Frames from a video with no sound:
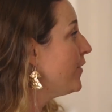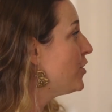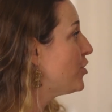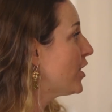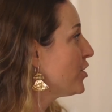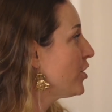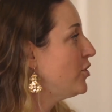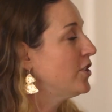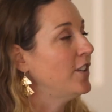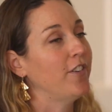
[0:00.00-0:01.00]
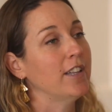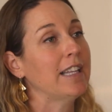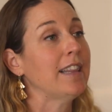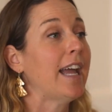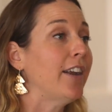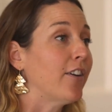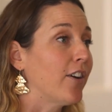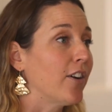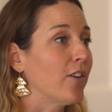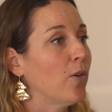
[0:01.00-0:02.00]
structure, usually feeling
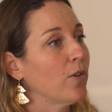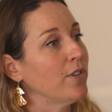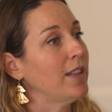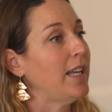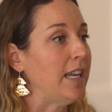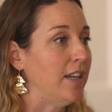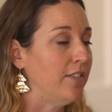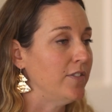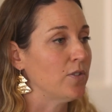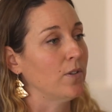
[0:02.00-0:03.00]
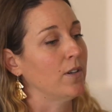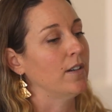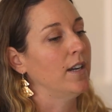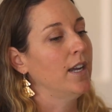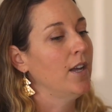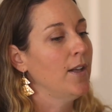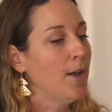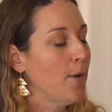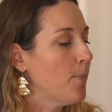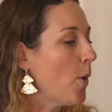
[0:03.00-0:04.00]
lighter or relieved or
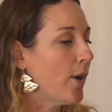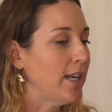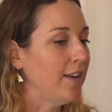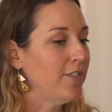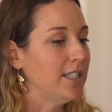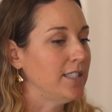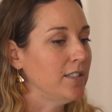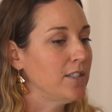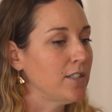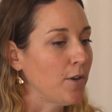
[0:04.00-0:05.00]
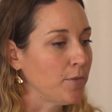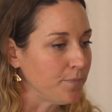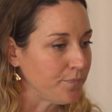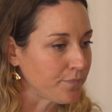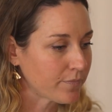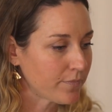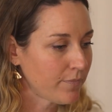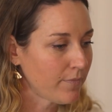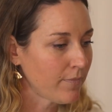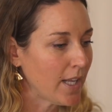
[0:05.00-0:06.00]
any of this. And so
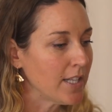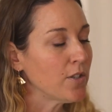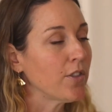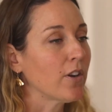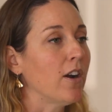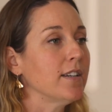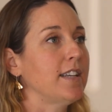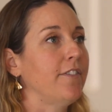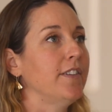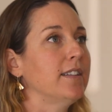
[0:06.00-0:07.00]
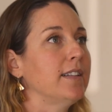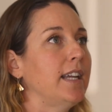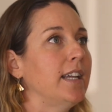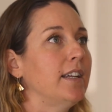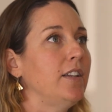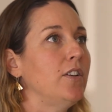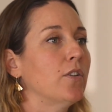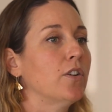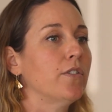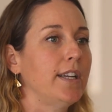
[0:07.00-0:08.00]
there are definitely,
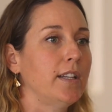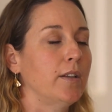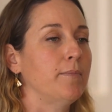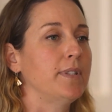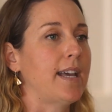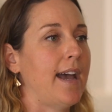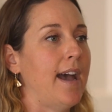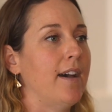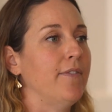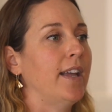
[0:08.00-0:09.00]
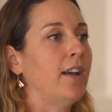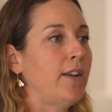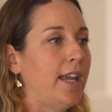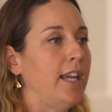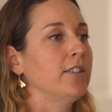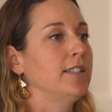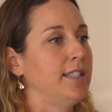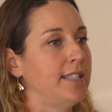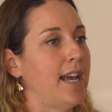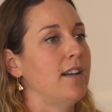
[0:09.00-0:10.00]
curriculums that have like, okay, here's a
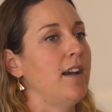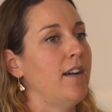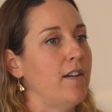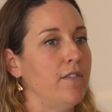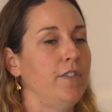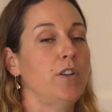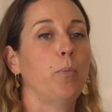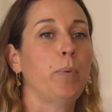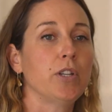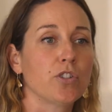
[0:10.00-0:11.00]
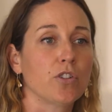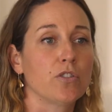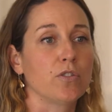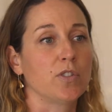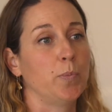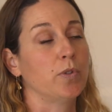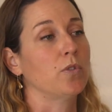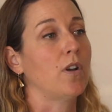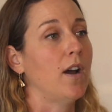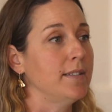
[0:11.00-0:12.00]
set of, pictures or
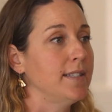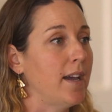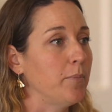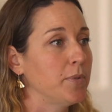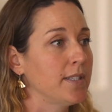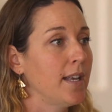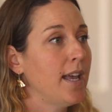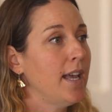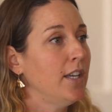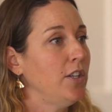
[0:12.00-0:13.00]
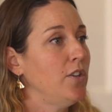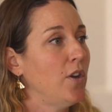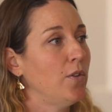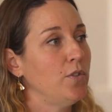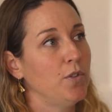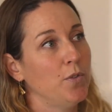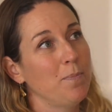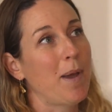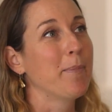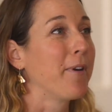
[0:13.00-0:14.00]
spiritual concepts, to
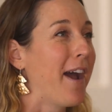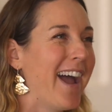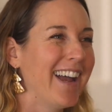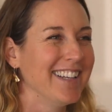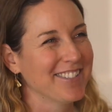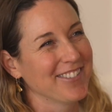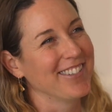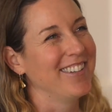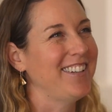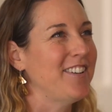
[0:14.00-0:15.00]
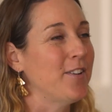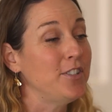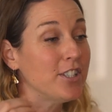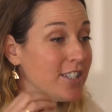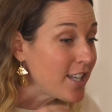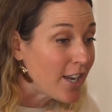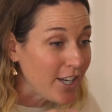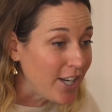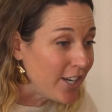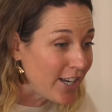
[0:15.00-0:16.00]
memorize or, to
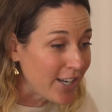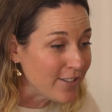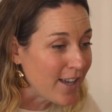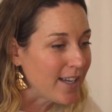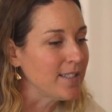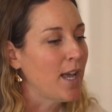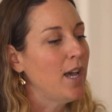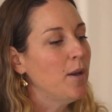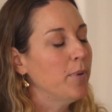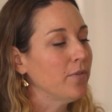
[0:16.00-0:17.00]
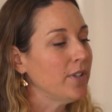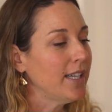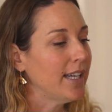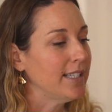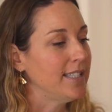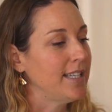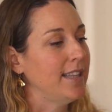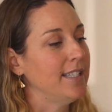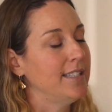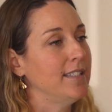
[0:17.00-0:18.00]
study and analyze. But really, I'd
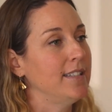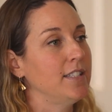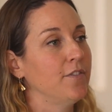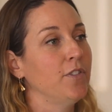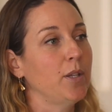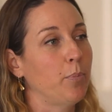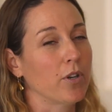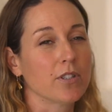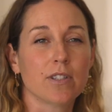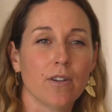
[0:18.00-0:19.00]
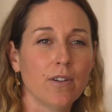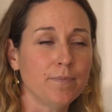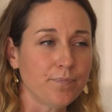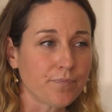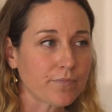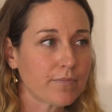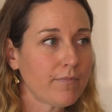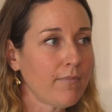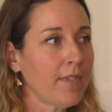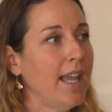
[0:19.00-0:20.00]
say it's a really personal,
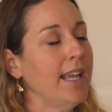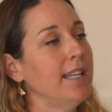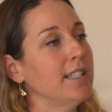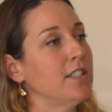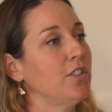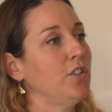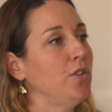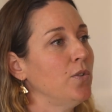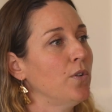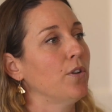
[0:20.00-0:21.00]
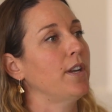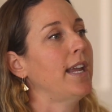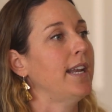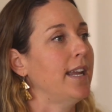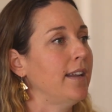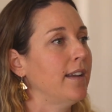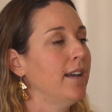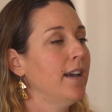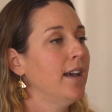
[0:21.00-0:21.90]
and it's you creating,